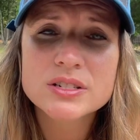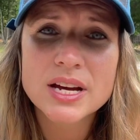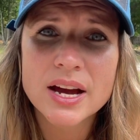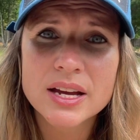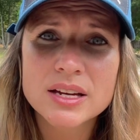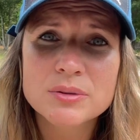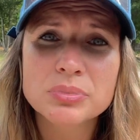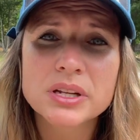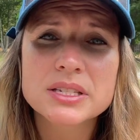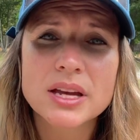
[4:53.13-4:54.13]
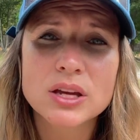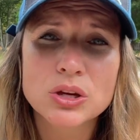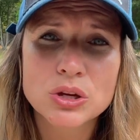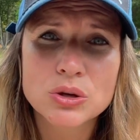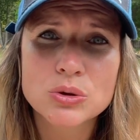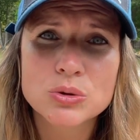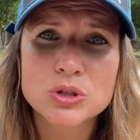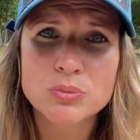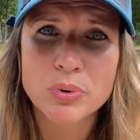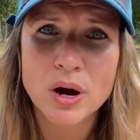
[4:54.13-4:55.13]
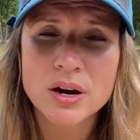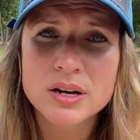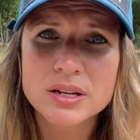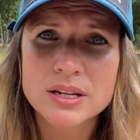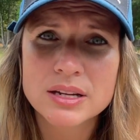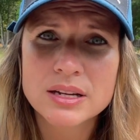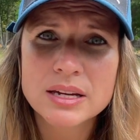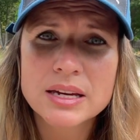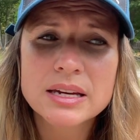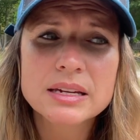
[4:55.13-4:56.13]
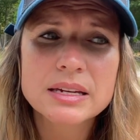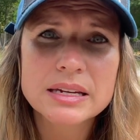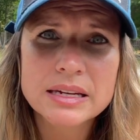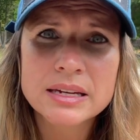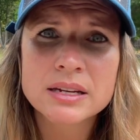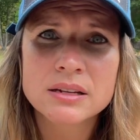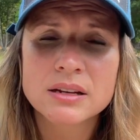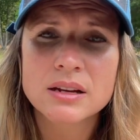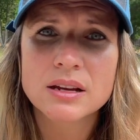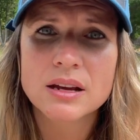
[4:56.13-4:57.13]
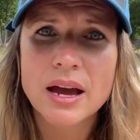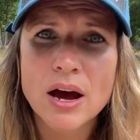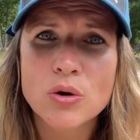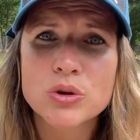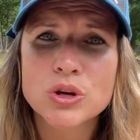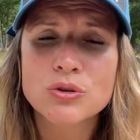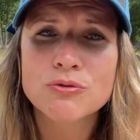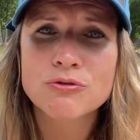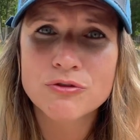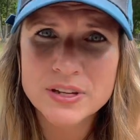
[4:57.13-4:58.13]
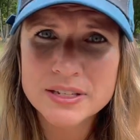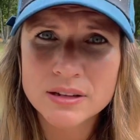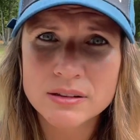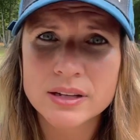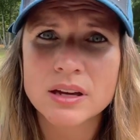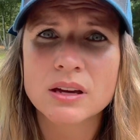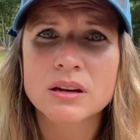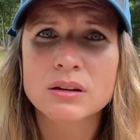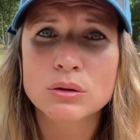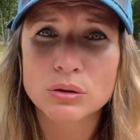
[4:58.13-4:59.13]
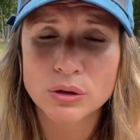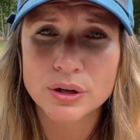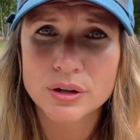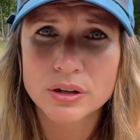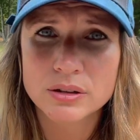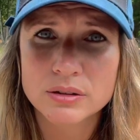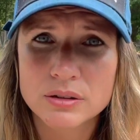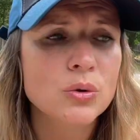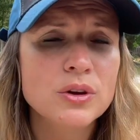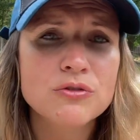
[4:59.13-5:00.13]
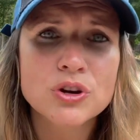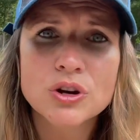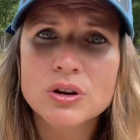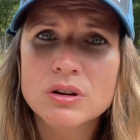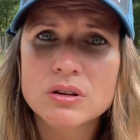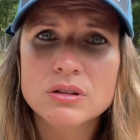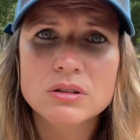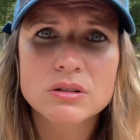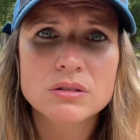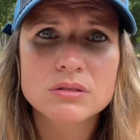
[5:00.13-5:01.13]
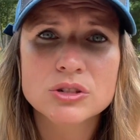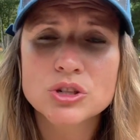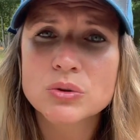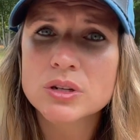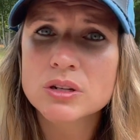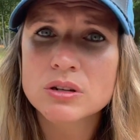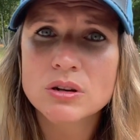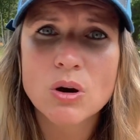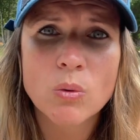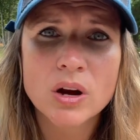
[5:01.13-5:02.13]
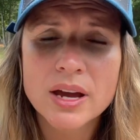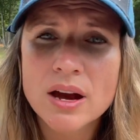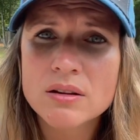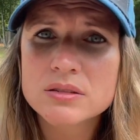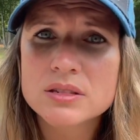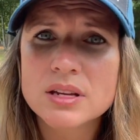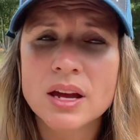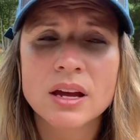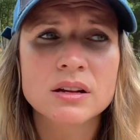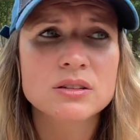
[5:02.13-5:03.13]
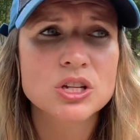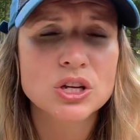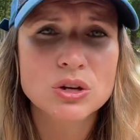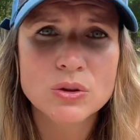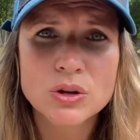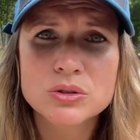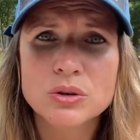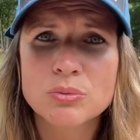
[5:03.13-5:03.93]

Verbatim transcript: diet plays a huge part in how you physically look. If you're doing your workouts, and to you those are